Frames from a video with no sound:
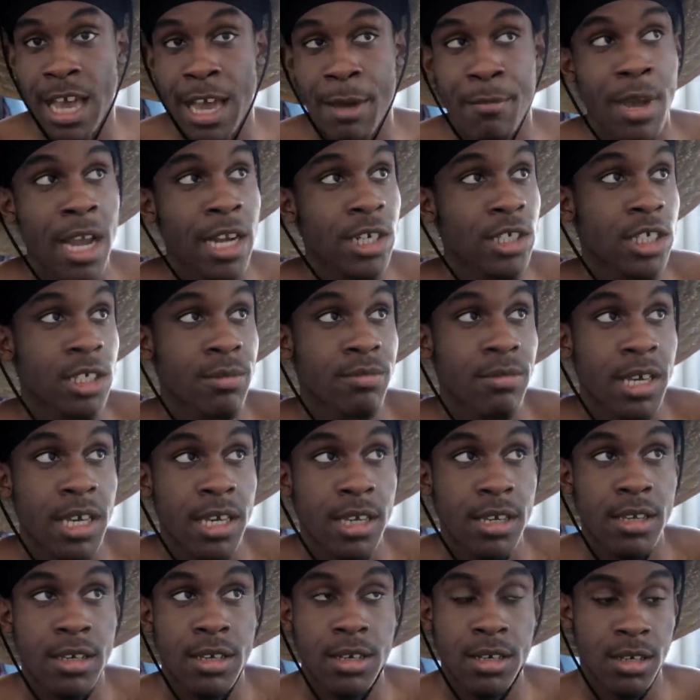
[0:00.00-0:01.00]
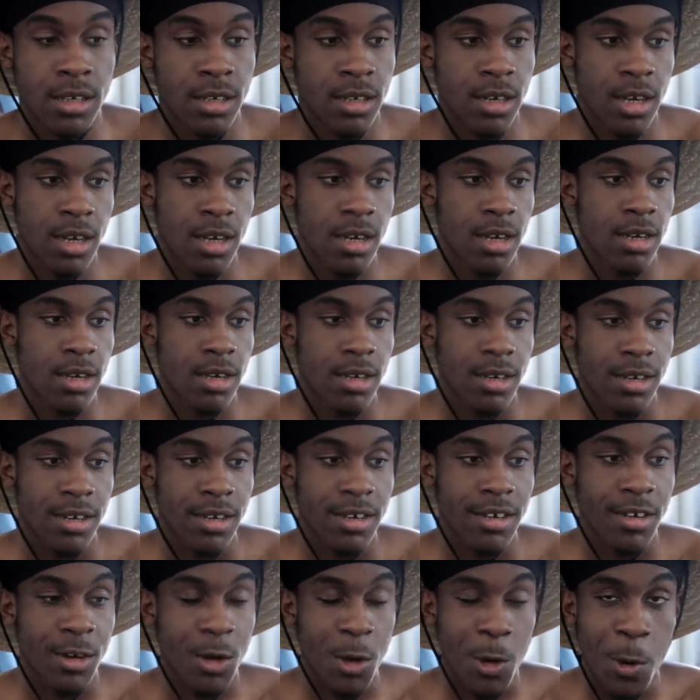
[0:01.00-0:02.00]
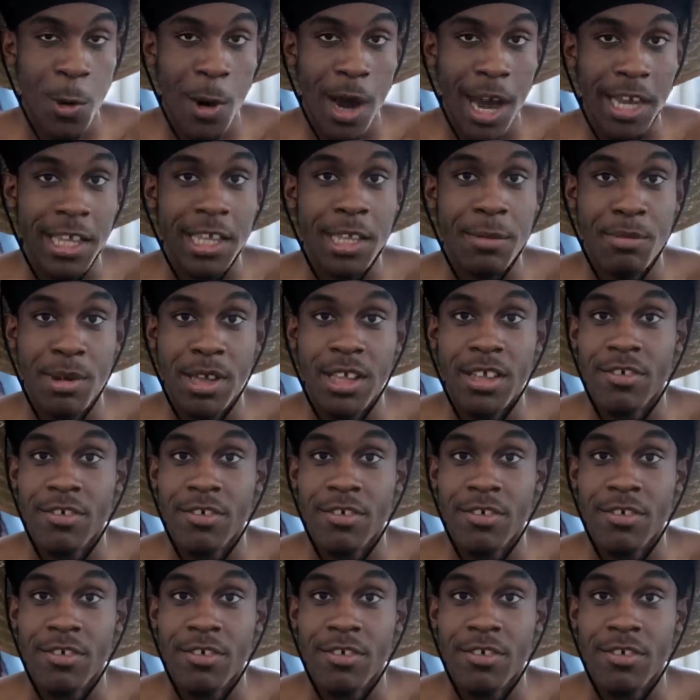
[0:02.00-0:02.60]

I'm actually making quite a bit